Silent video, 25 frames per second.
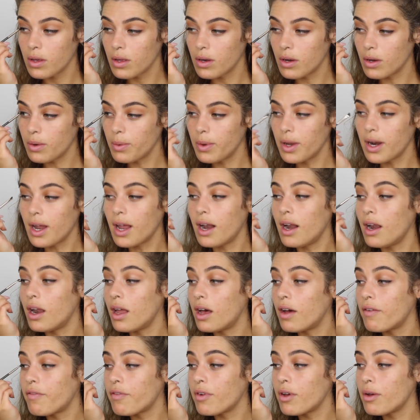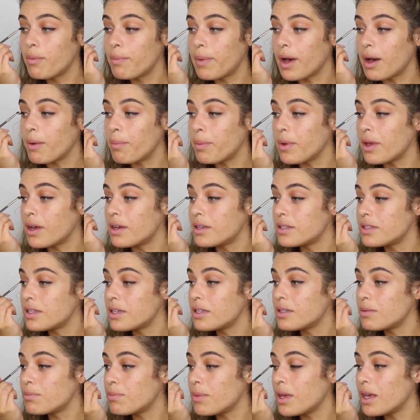You know what I love about
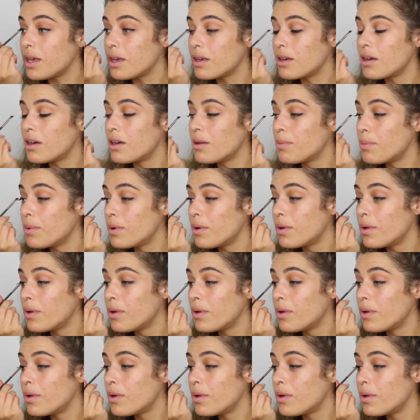Beyonce's makeup?